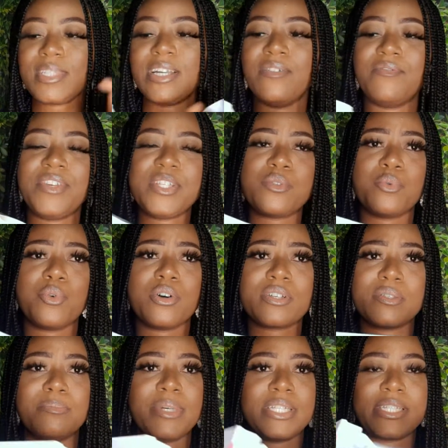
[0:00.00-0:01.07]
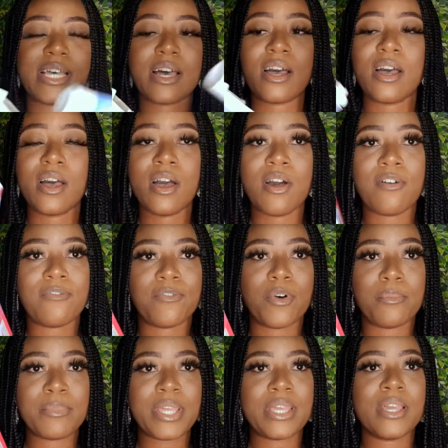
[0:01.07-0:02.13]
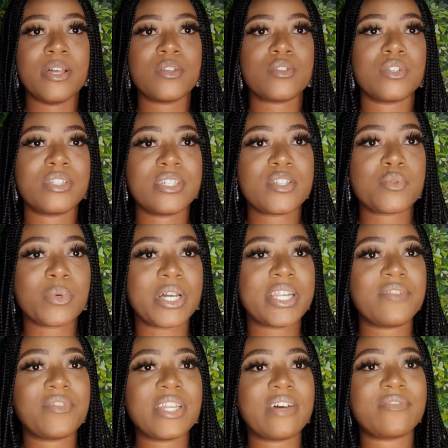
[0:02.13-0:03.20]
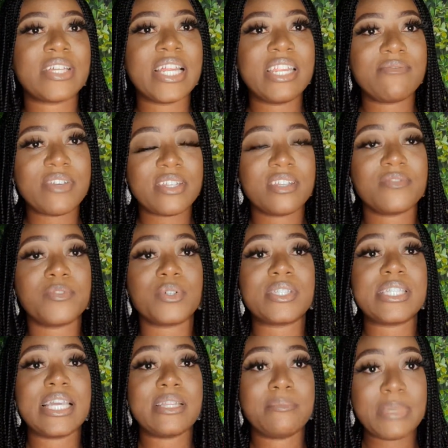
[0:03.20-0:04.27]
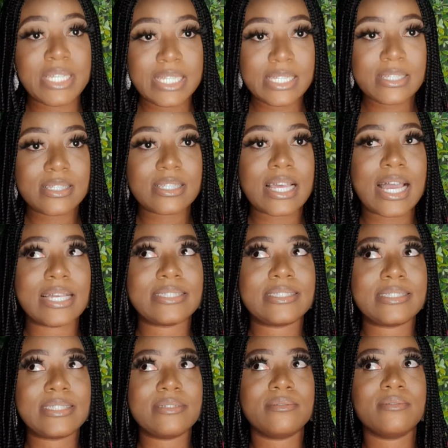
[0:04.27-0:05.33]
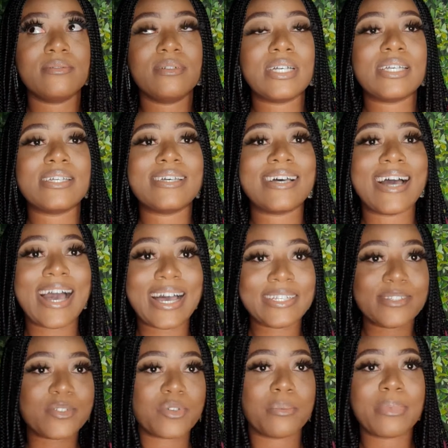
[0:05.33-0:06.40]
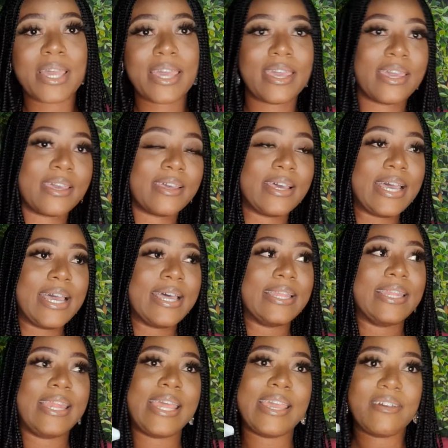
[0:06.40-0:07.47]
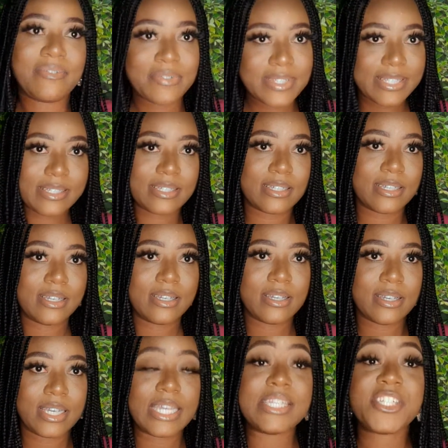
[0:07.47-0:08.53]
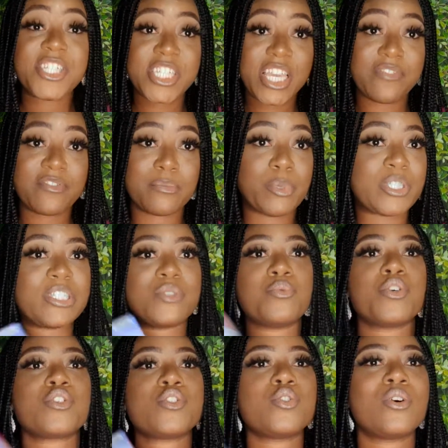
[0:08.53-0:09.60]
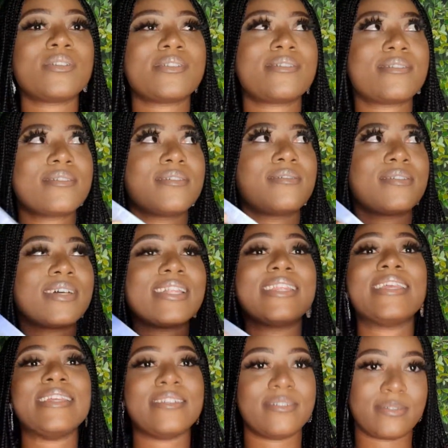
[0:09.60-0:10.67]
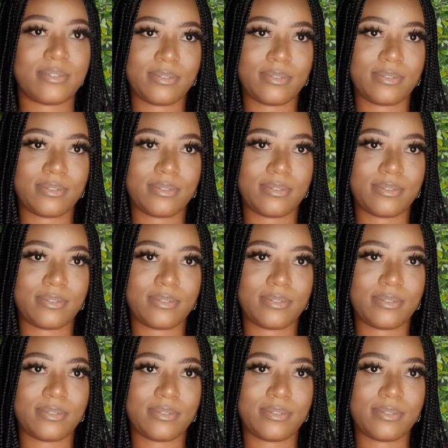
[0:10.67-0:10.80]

Vit works better for me. So this one, even after leaving it for 10 minutes, I still had some hair left. It shaved, but it was not clean.